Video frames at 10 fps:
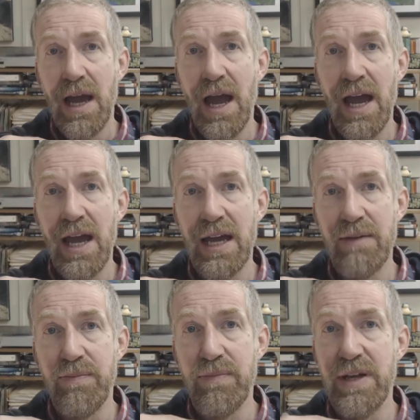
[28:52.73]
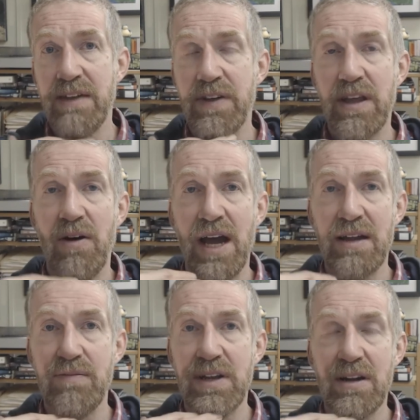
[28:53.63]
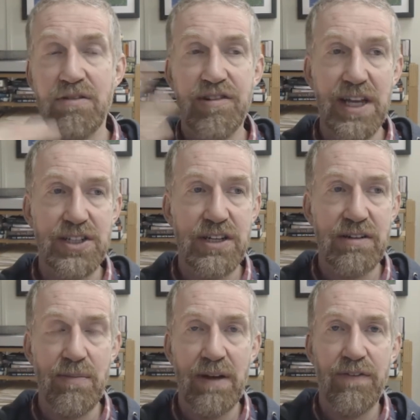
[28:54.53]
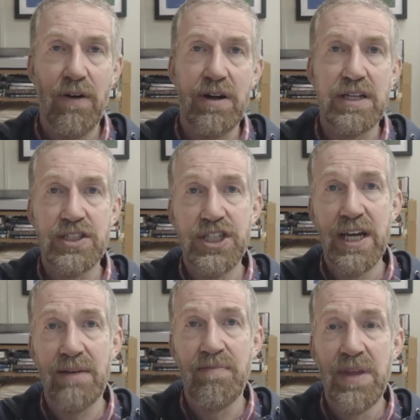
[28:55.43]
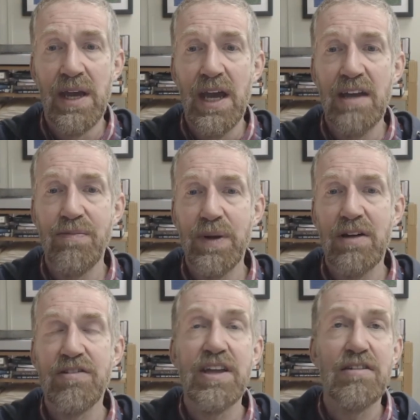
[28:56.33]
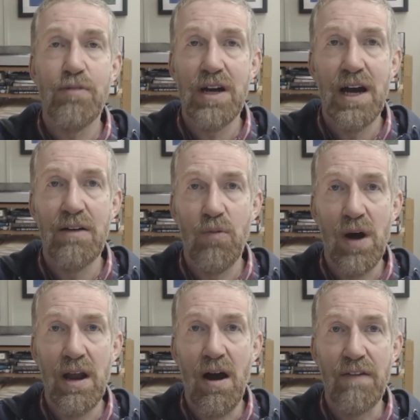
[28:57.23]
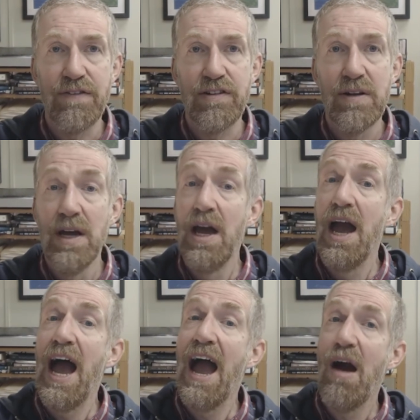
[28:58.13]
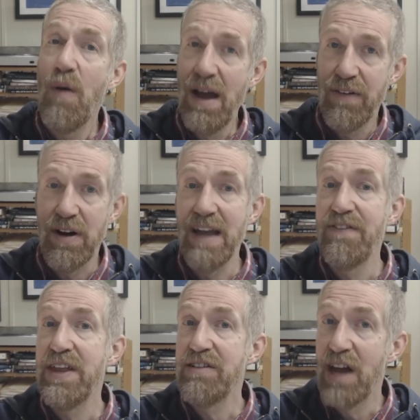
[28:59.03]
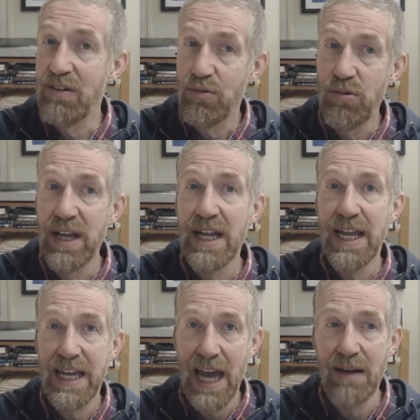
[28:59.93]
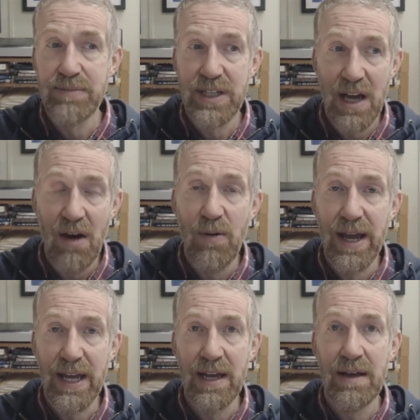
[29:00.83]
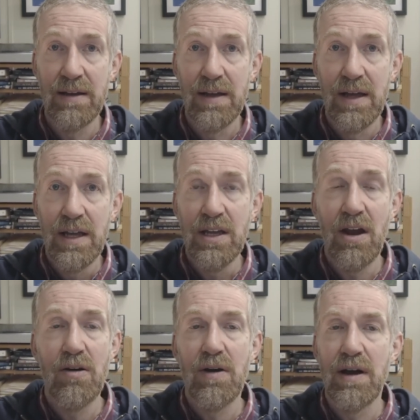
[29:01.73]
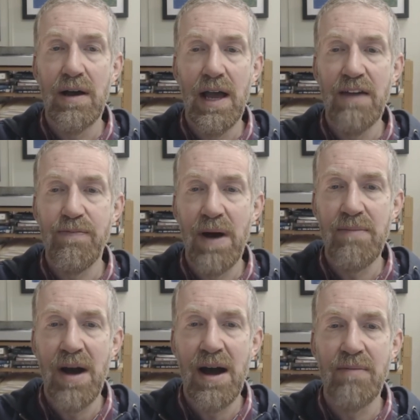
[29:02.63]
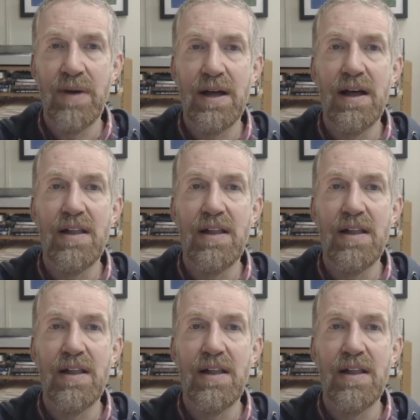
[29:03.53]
even though I had, you know, stitches in my forehead and chin, is because these were kind of one-offs. However, if this had really kept going, you know, if my mom